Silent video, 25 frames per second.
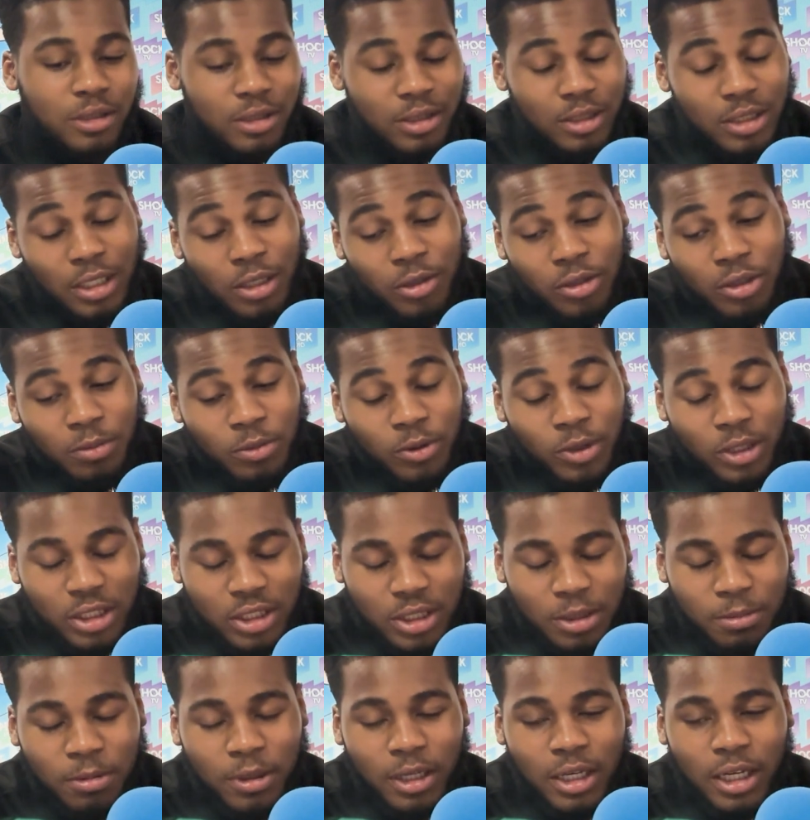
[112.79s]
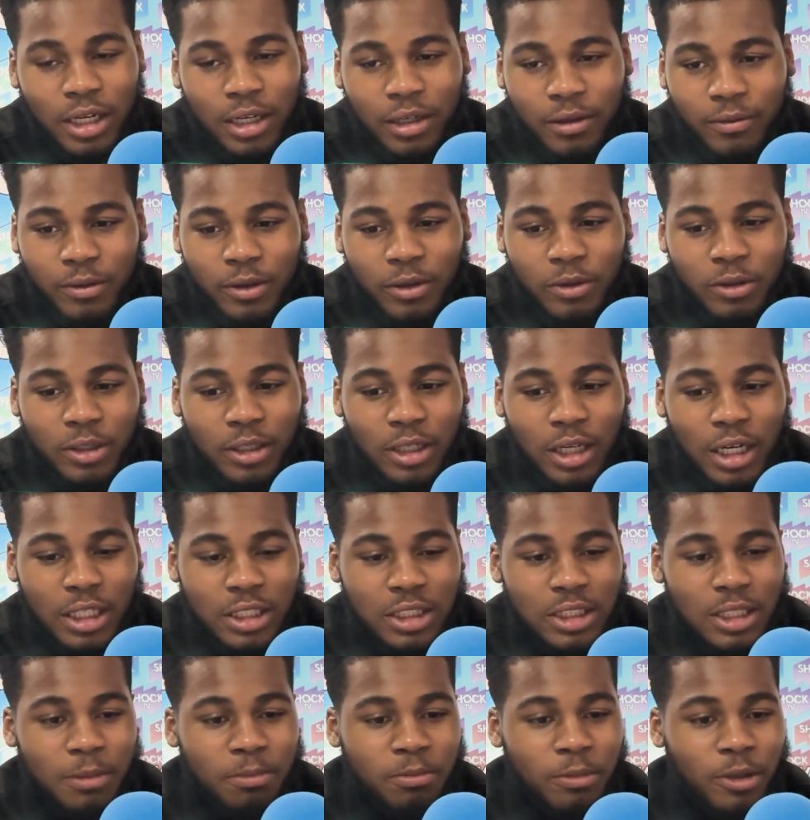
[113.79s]
tell the boys to play at a very high
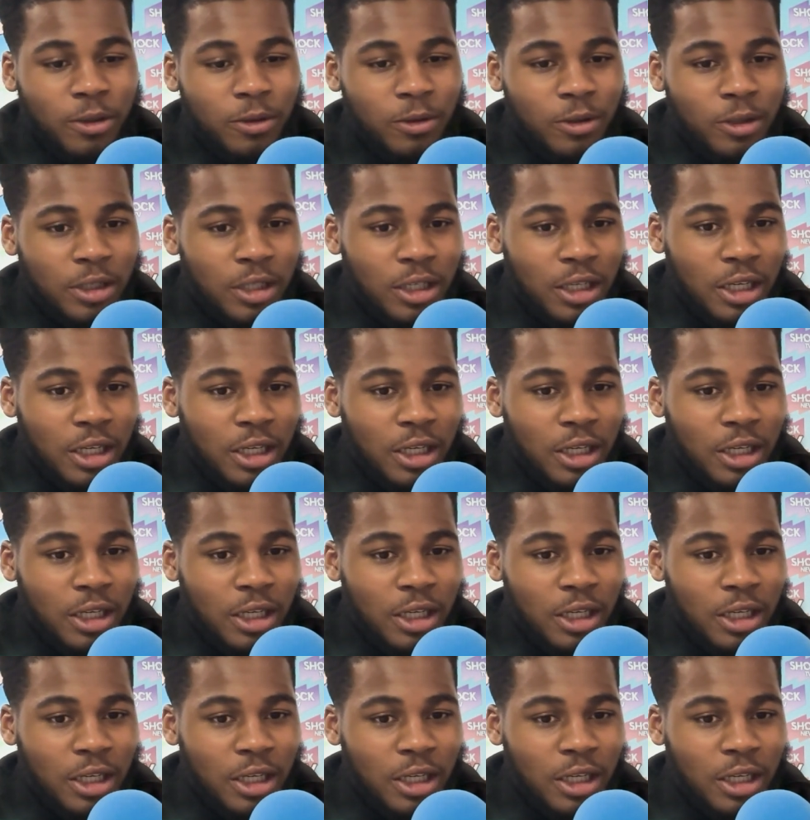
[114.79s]
tempo,